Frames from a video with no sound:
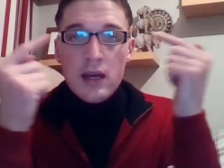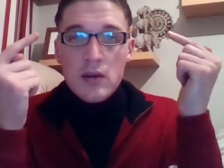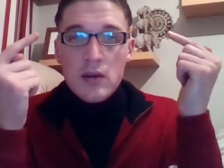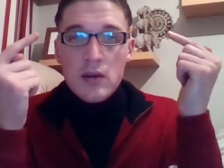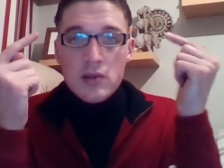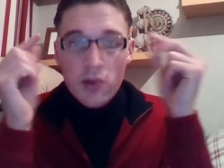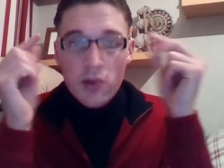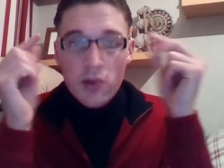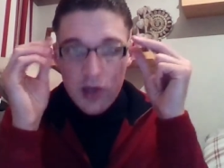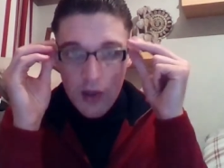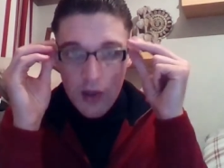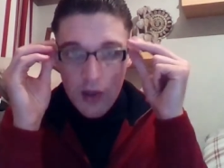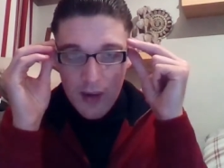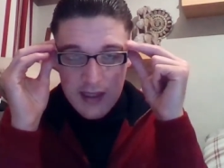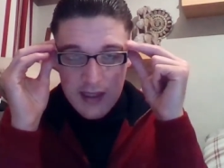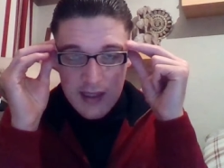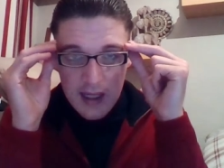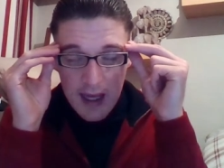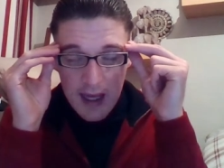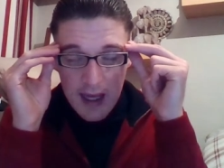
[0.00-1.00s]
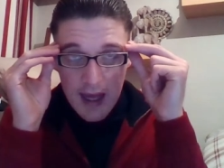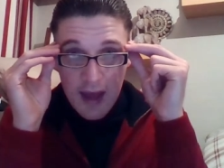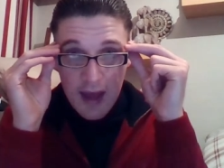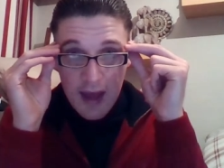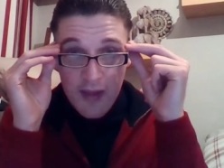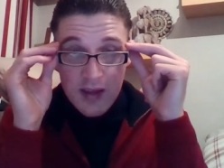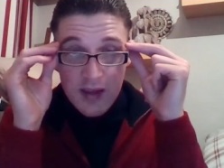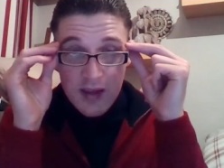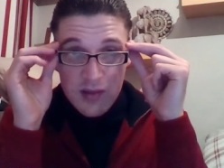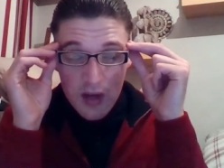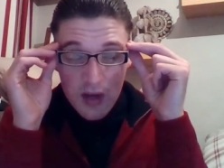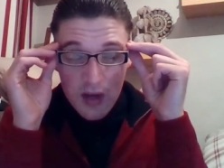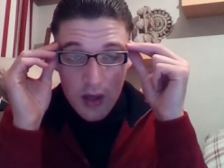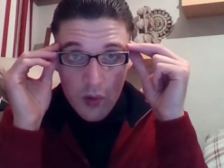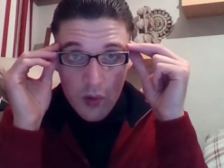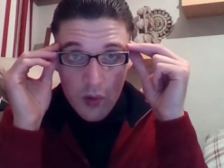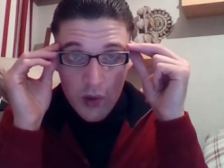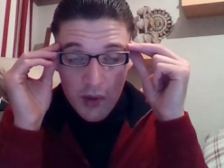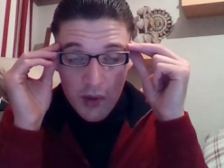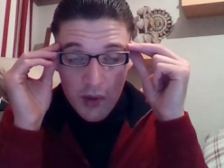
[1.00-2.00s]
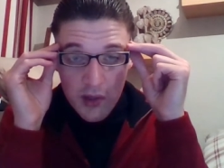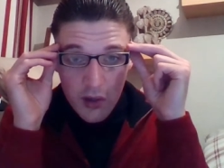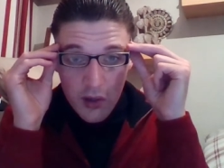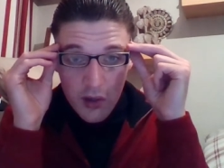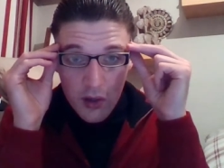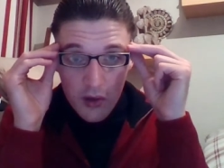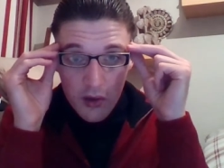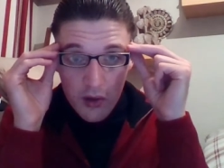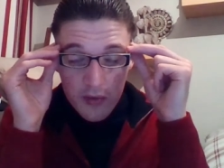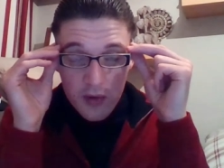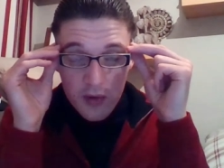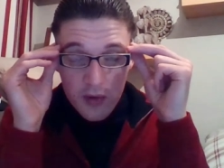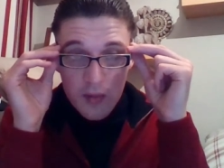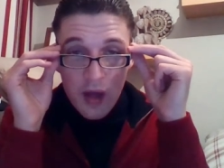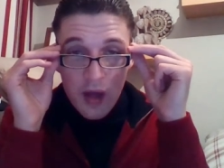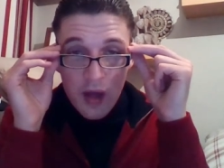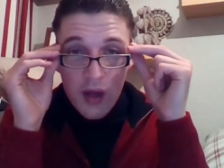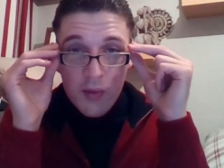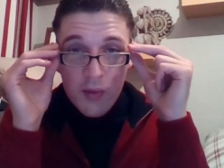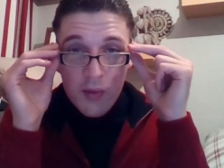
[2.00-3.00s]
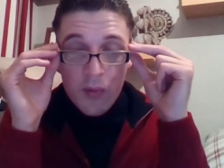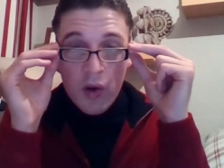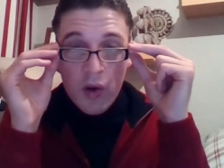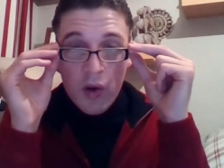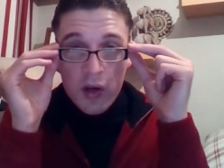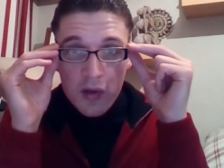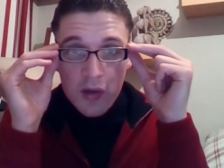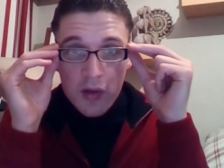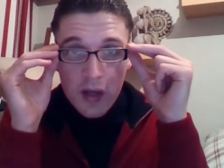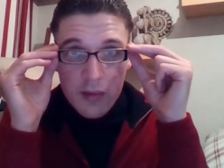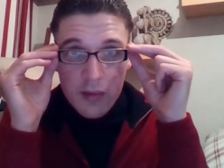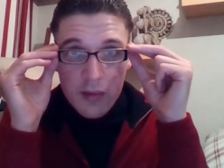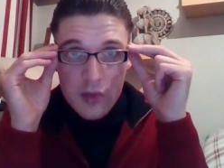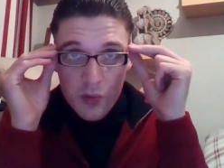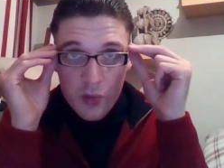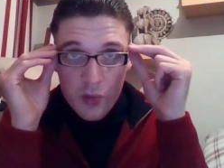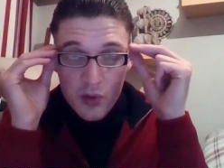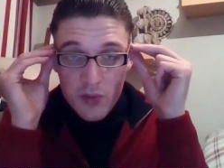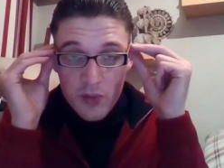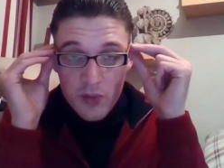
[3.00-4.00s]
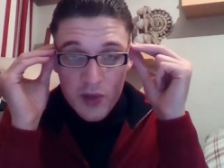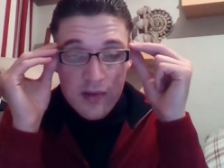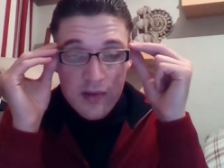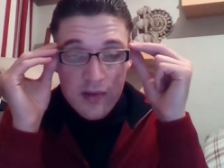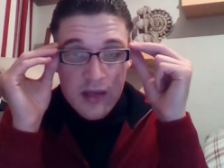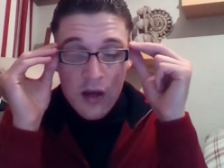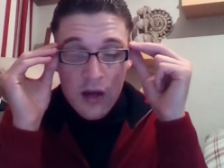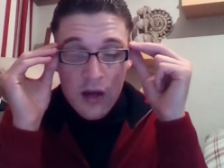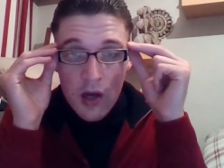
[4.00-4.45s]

Sorry, no anti-glare. And that's really annoying when you're doing a lot of uh, work on the laptop or computer